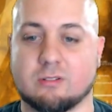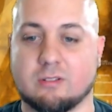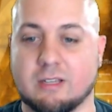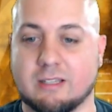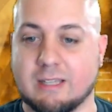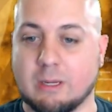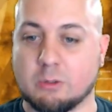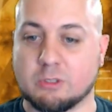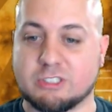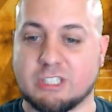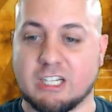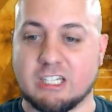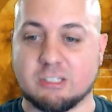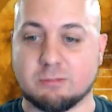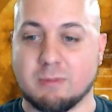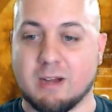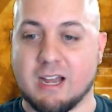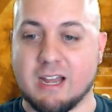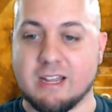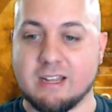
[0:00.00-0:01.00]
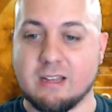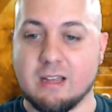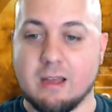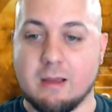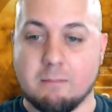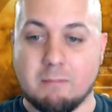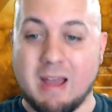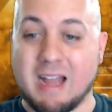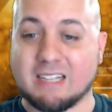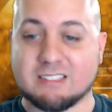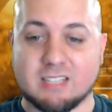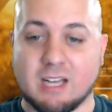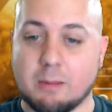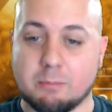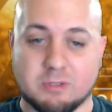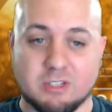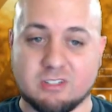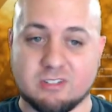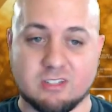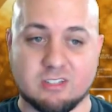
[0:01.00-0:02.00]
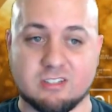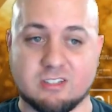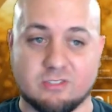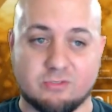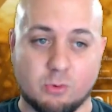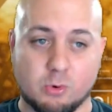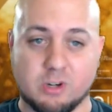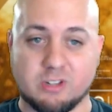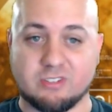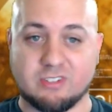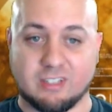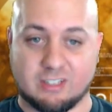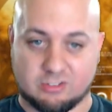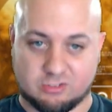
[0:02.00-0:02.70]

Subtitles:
and that would change my max hop distance to 46.